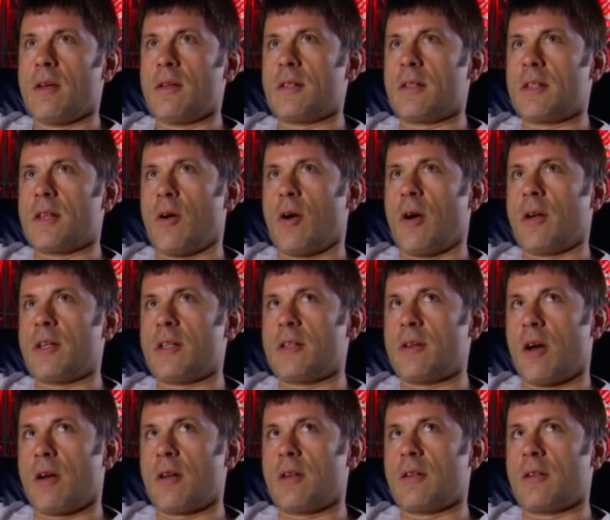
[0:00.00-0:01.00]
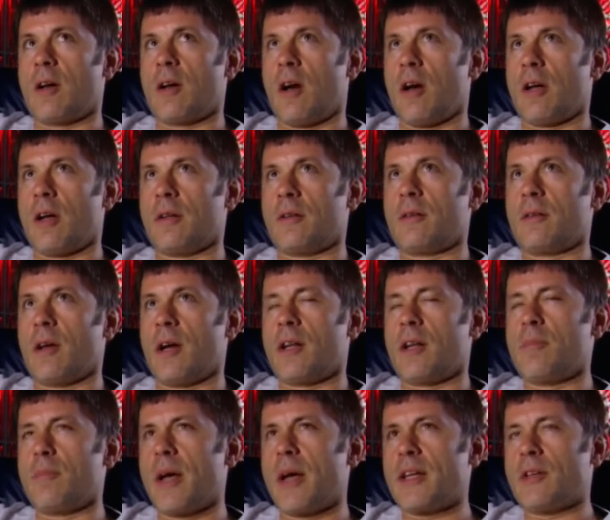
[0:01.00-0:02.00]
So I decided that I had
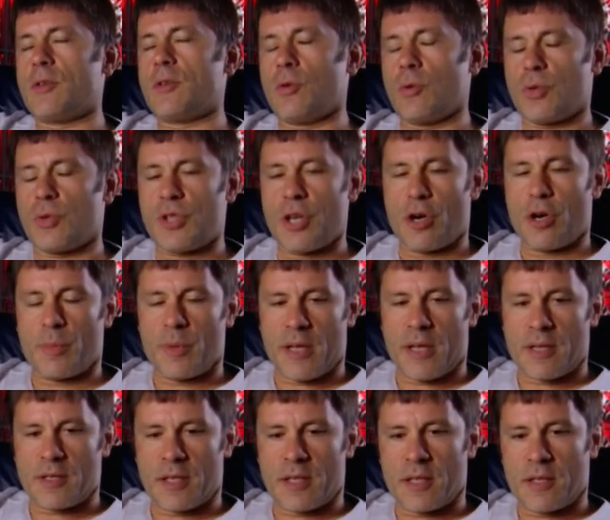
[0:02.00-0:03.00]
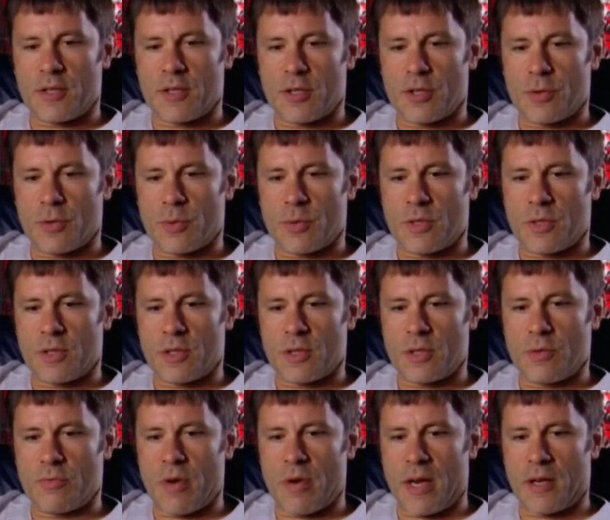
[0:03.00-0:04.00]
a mate called Jeremy Aziz who
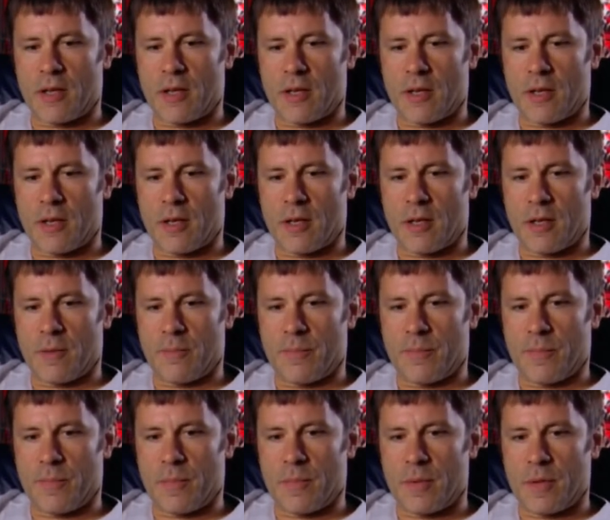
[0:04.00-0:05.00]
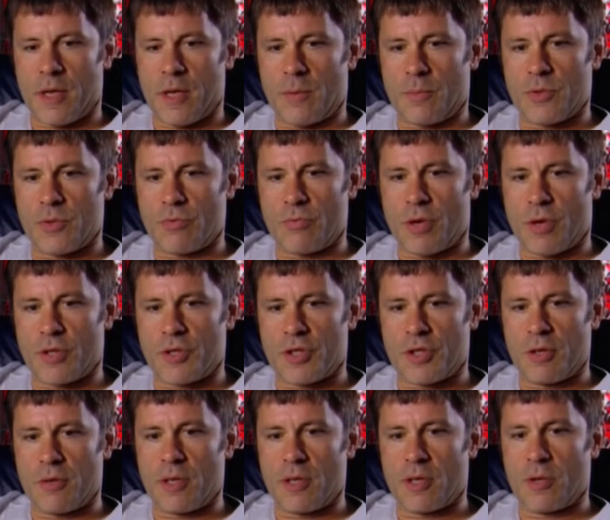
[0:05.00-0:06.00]
helped to run a
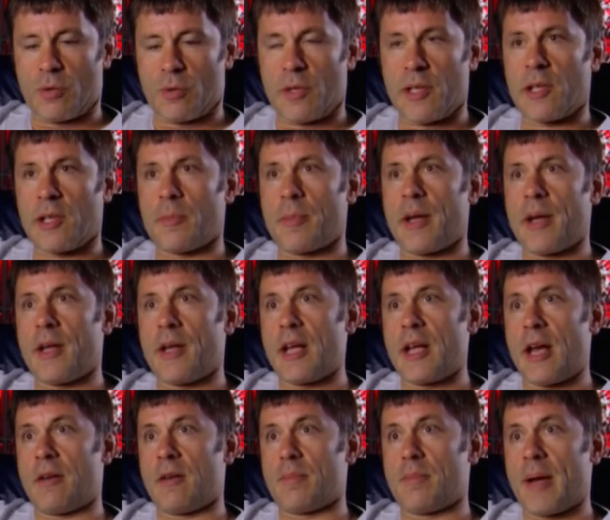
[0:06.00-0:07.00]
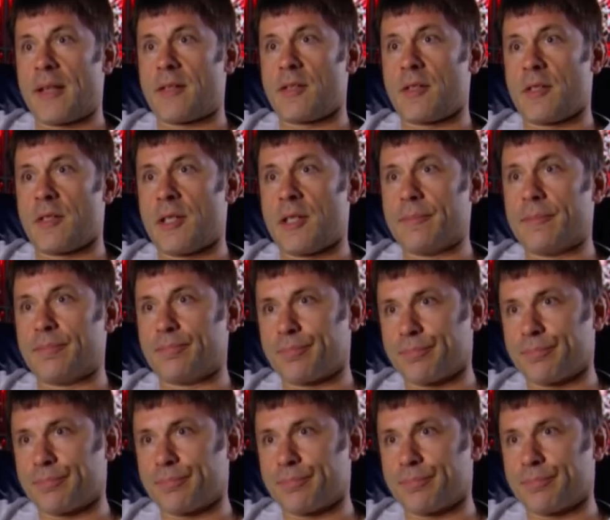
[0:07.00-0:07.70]
studio called Little Bear down in Battersea.